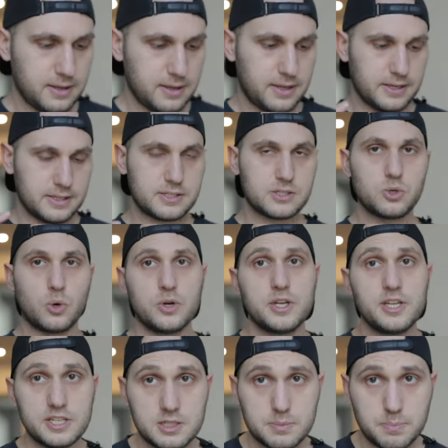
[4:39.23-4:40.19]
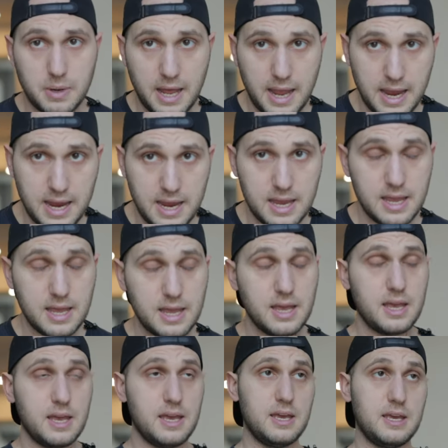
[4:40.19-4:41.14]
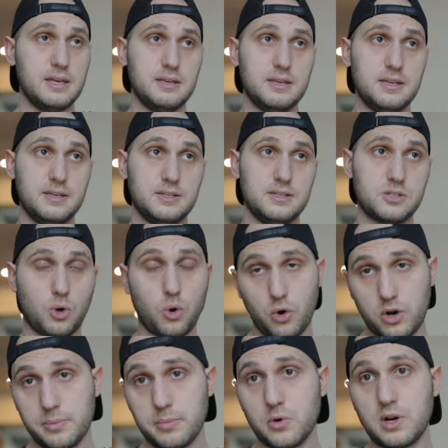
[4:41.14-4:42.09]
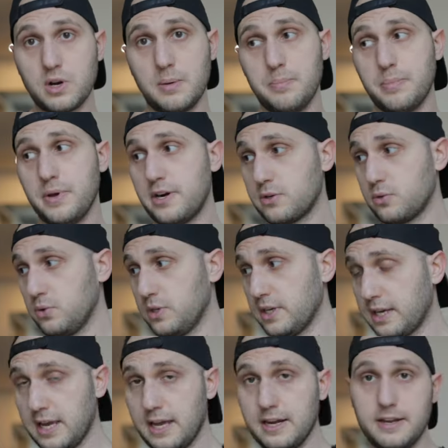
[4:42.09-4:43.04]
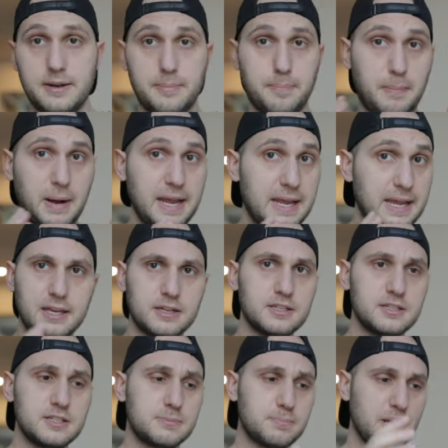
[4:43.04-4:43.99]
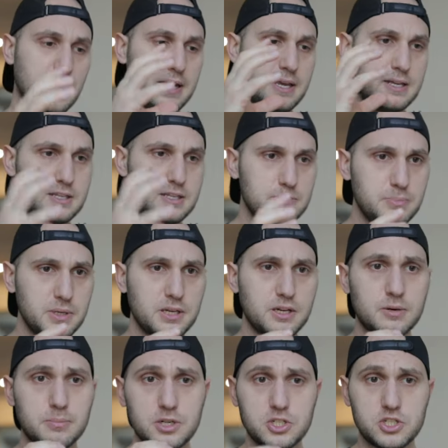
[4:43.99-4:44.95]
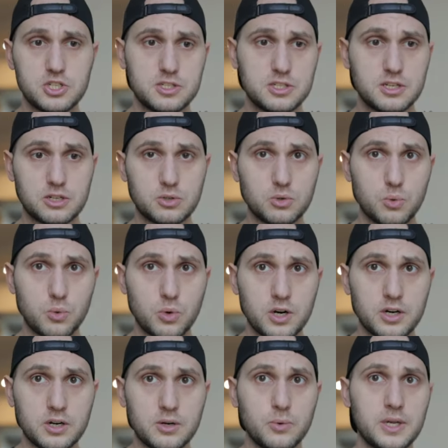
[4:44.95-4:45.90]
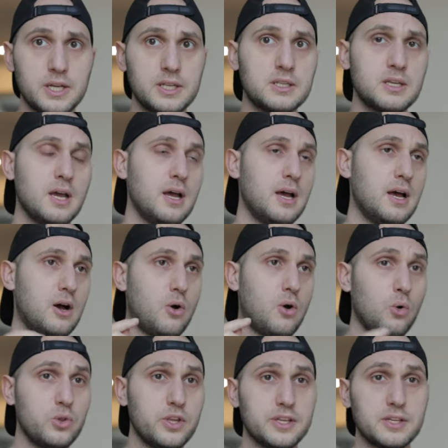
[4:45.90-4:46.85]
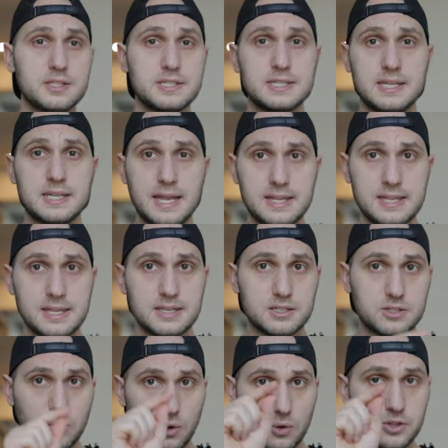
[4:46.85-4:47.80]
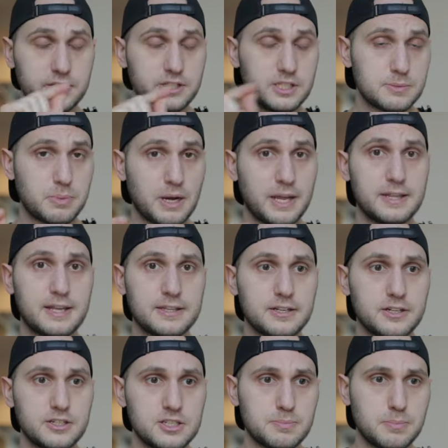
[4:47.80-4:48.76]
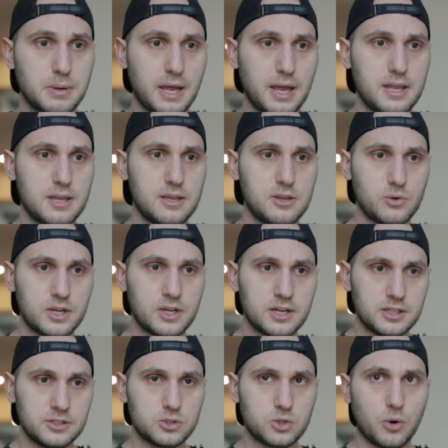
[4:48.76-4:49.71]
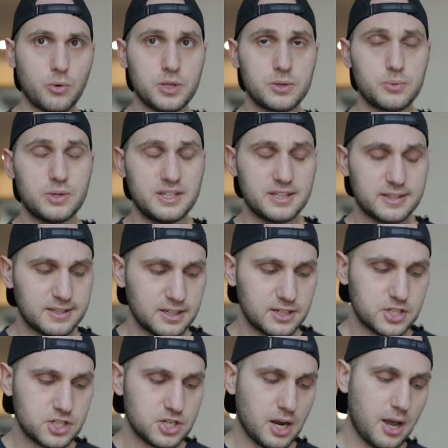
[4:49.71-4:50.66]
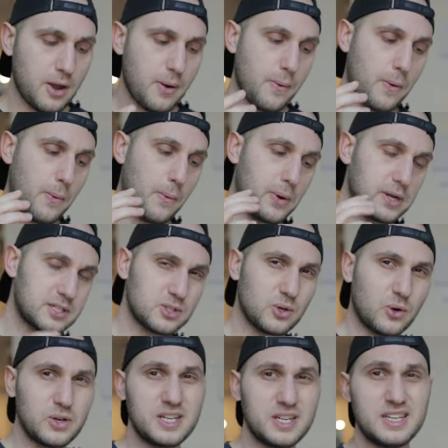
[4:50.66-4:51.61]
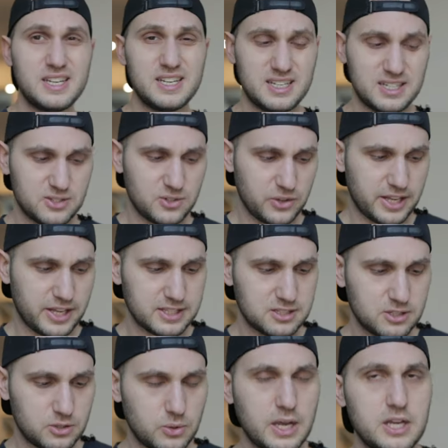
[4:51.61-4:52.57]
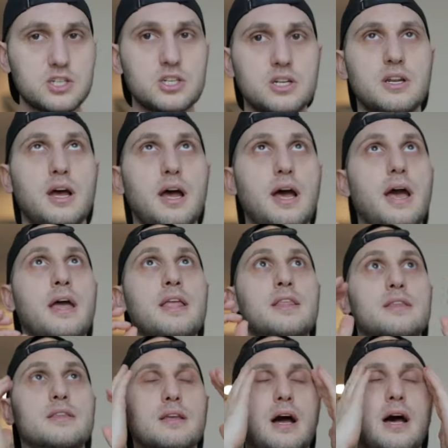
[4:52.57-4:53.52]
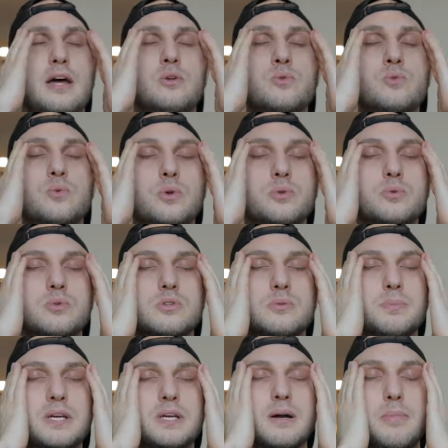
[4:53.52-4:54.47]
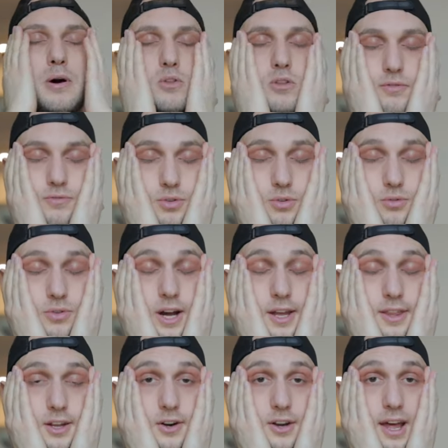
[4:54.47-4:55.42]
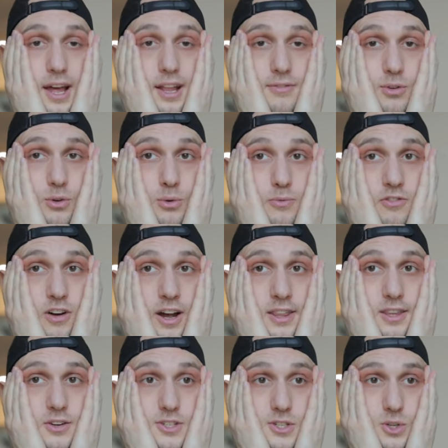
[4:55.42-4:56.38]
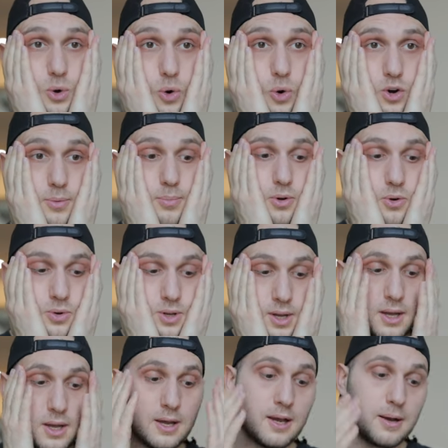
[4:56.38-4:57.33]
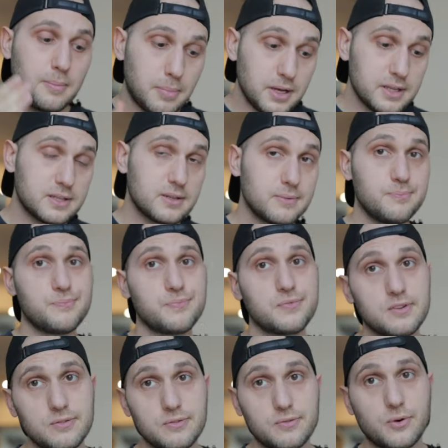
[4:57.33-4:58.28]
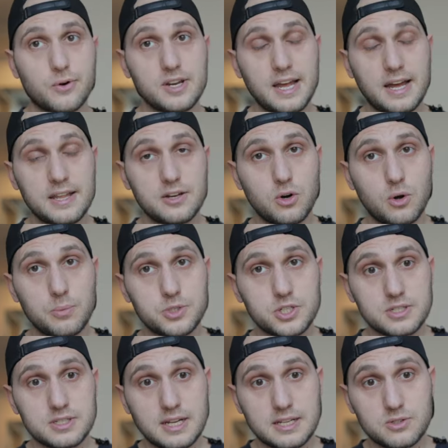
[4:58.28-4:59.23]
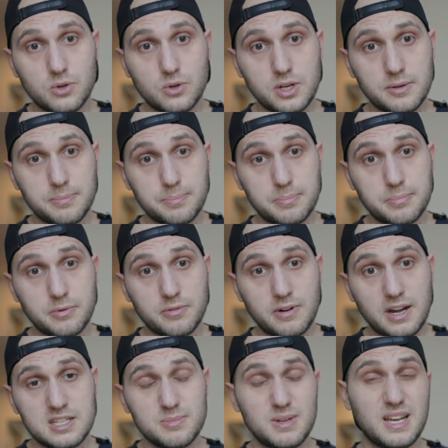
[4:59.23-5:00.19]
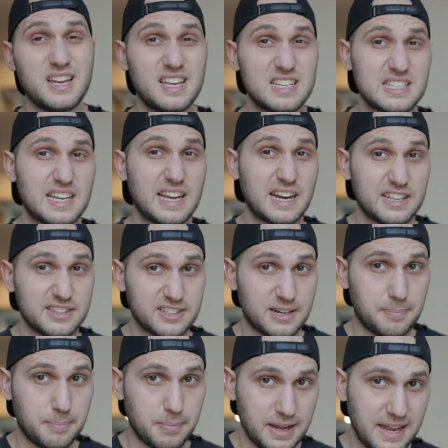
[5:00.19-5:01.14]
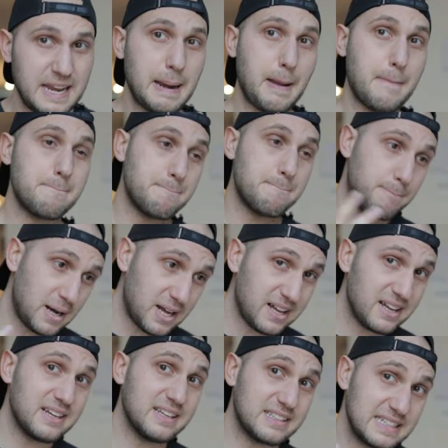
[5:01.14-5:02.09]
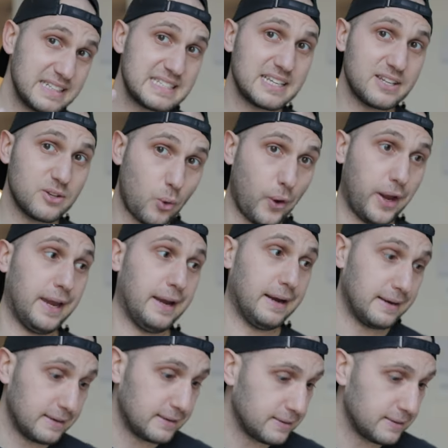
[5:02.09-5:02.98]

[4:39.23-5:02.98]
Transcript: The Sony display is horrible compared to the Canon. My Canon display is bigger, much easier to work with. All the settings on the display that are displayed, you can control it with the touch. With Sony is not that situation, and I don't want to speak about the viewfinder. That viewfinder is horrible. But For the other options that Sony provides me, I guess I can't complain, but it's annoying.